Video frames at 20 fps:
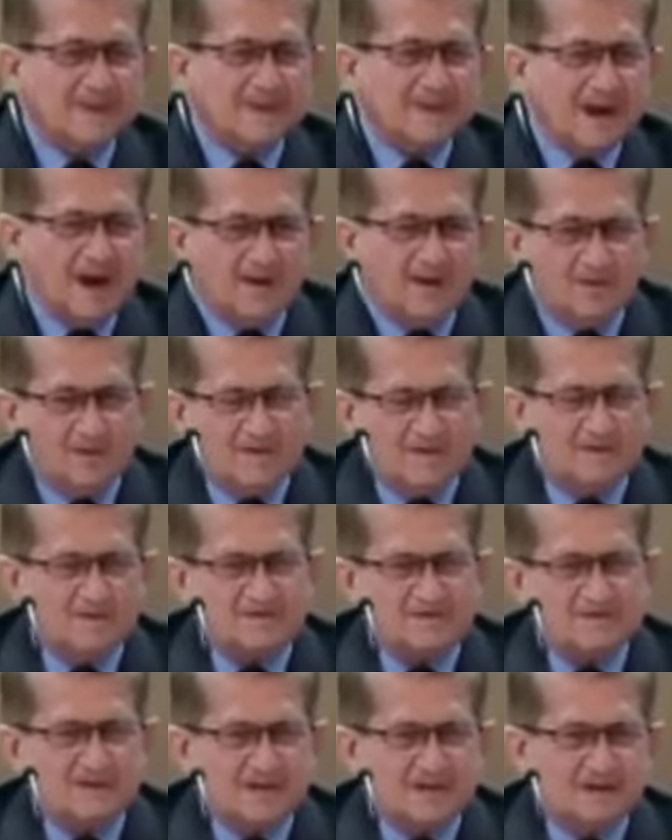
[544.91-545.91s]
I went to
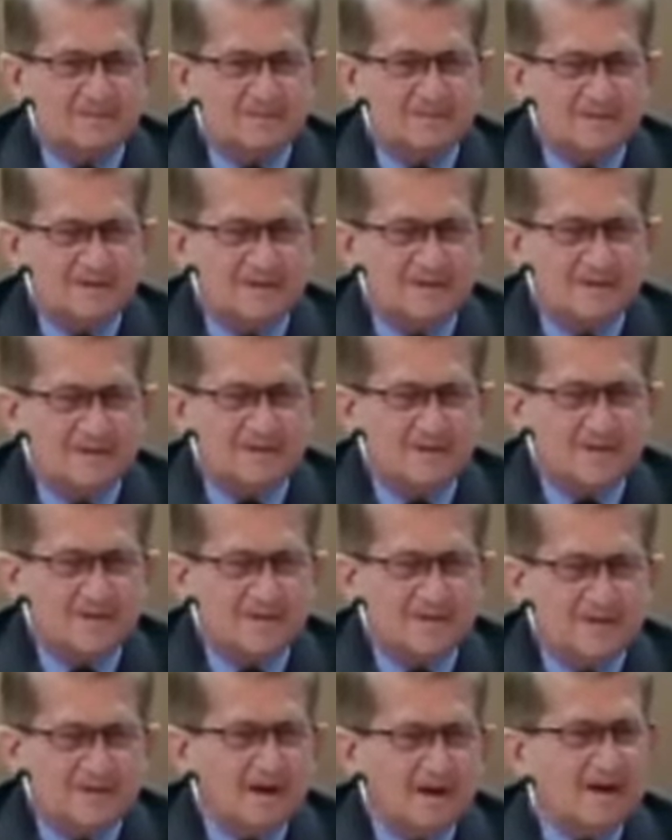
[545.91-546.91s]
sleep.
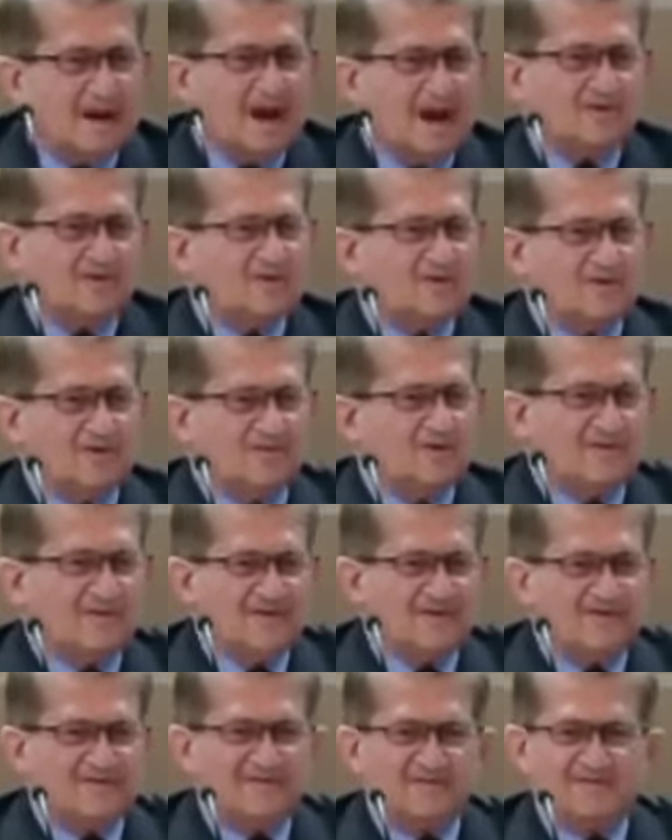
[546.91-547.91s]
I don't know,
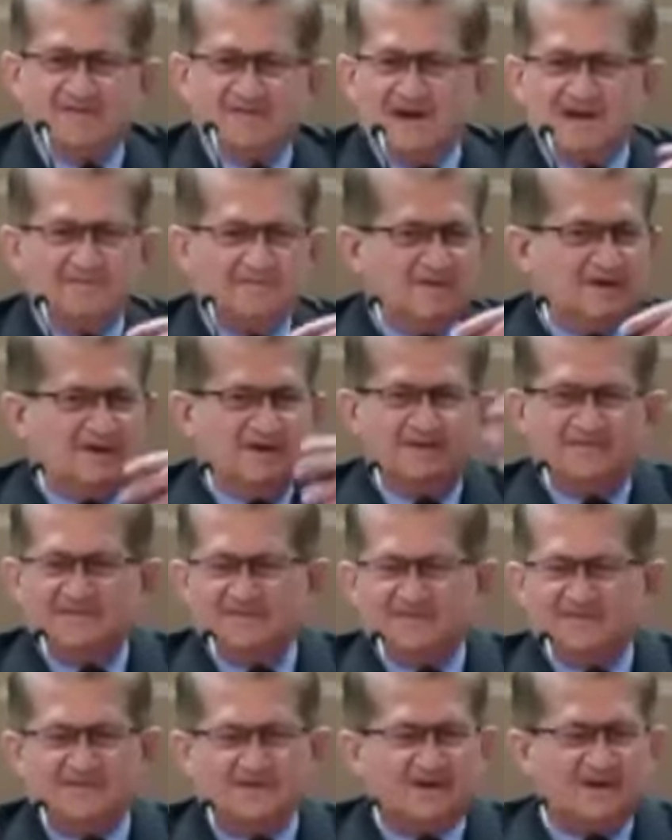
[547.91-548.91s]
5, 10 minutes,
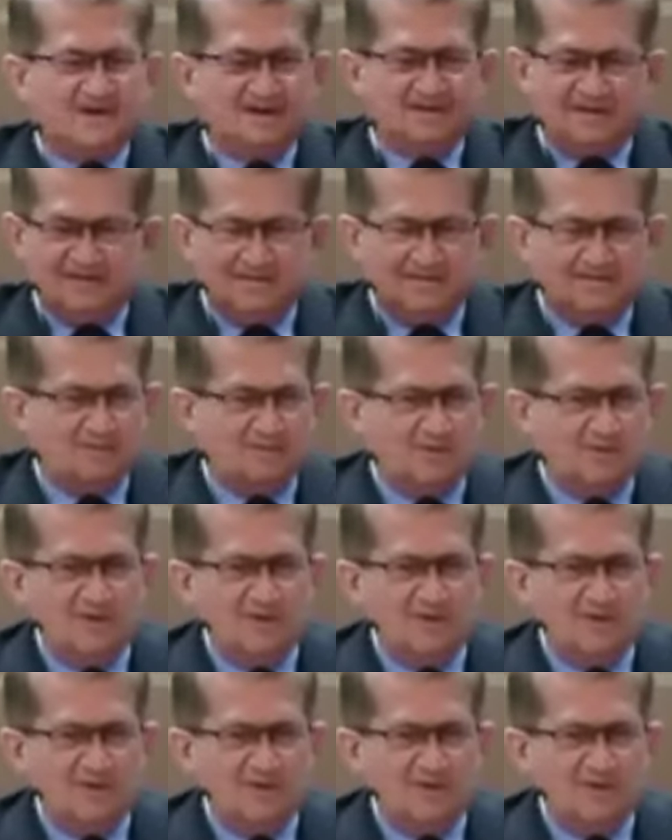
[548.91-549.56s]
15,